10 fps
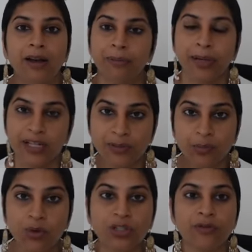because
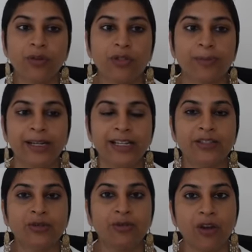most of those
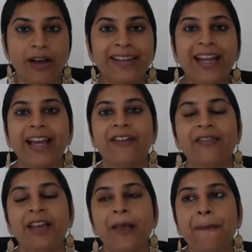builders do not
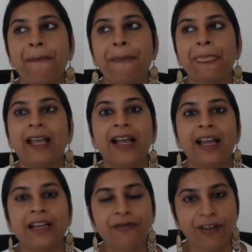have the
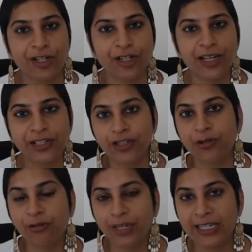kind of functionality
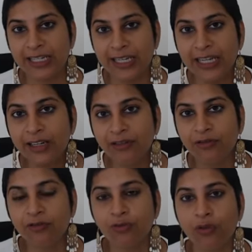you really need
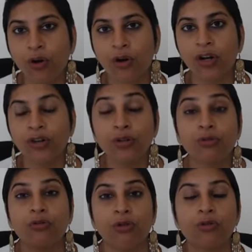to
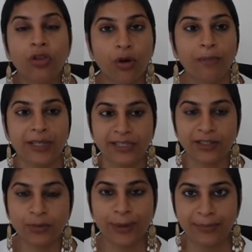grow your
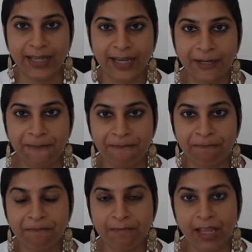business website.
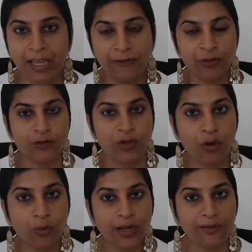If you
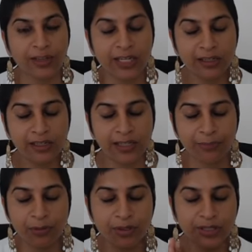saw one of the earlier
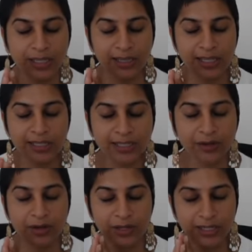posts in
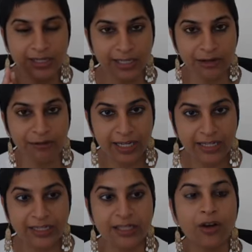this
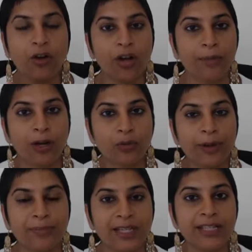series all about
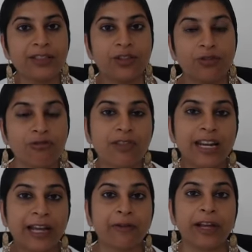websites, you know
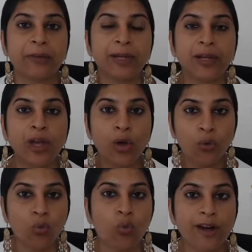that I recommend
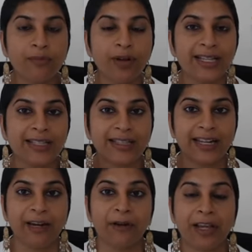WordPress and
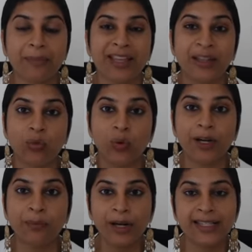that I recommend the
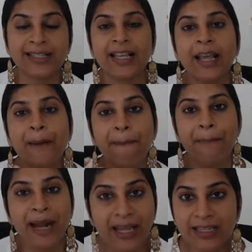WordPress
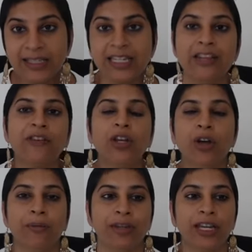plus Divi
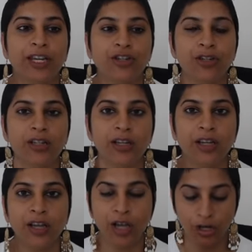combination
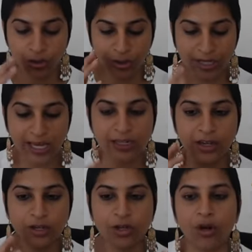to
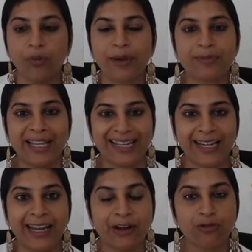get your website
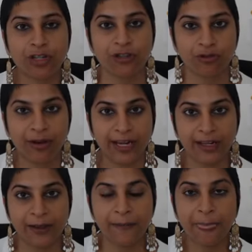layout just right.
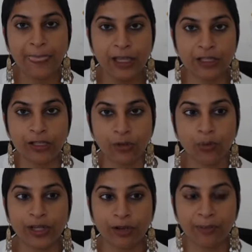So
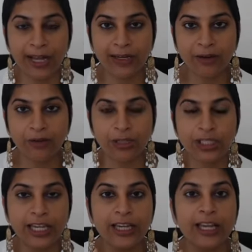when you're buying a
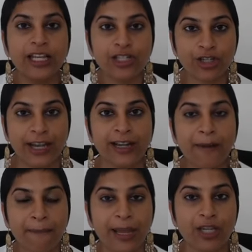hosting,
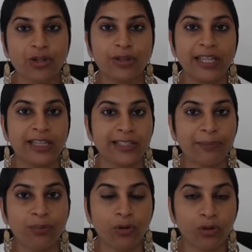make sure that they
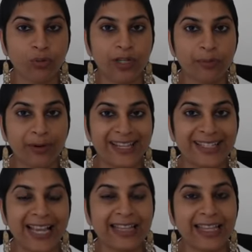support
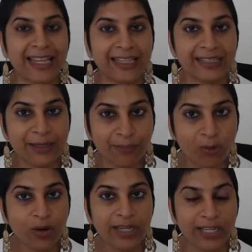WordPress and they
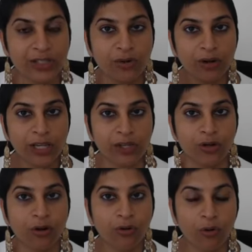support installing
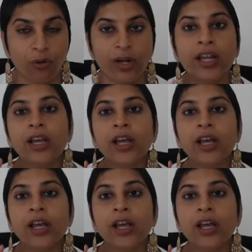your own